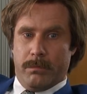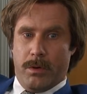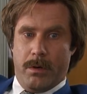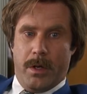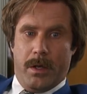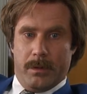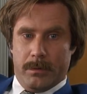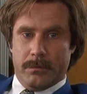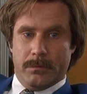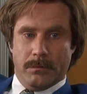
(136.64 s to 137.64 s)
Boy,
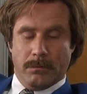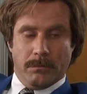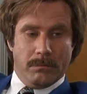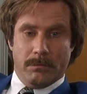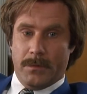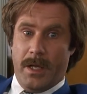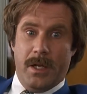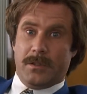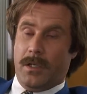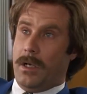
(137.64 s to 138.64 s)
that
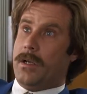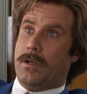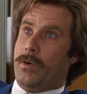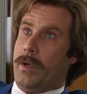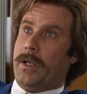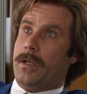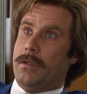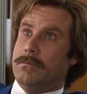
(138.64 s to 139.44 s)
escalated quickly.